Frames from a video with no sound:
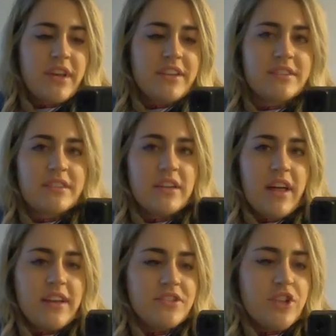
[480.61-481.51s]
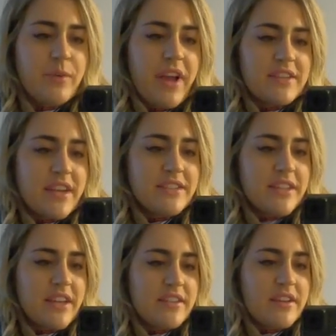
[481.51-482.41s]
test last year because I
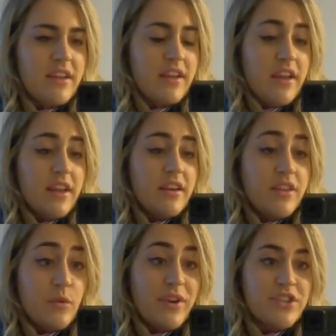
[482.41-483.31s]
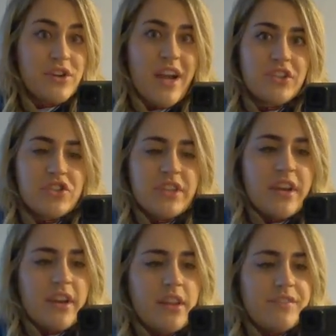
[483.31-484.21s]
did it in the winter
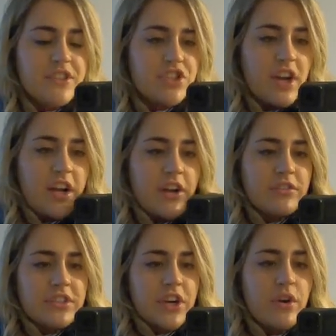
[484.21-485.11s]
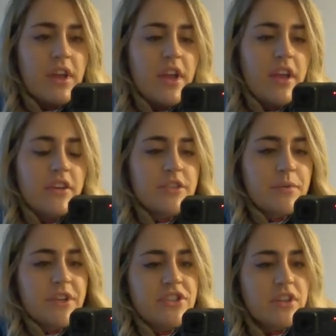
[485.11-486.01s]
actually, and I live in Chicago, so it was
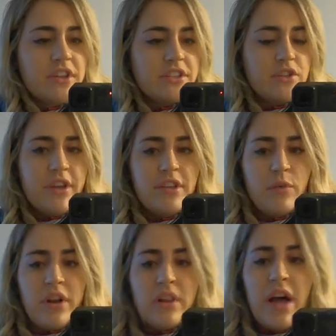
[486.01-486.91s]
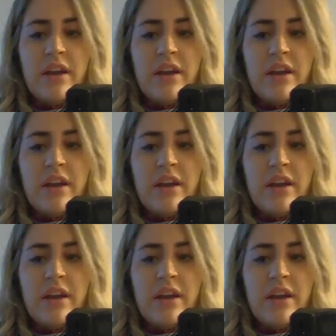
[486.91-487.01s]
pretty chilly, so I did wear it a